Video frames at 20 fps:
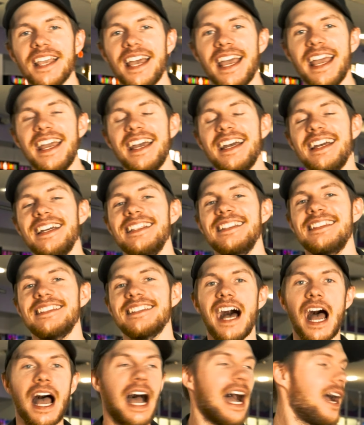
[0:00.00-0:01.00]
And
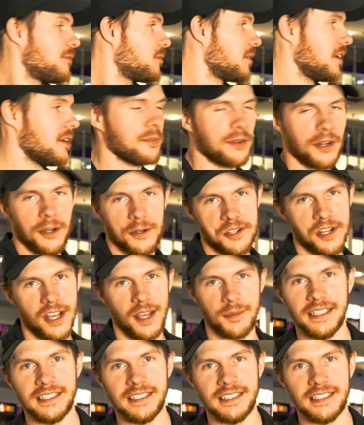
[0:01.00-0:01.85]
I run a pro shop.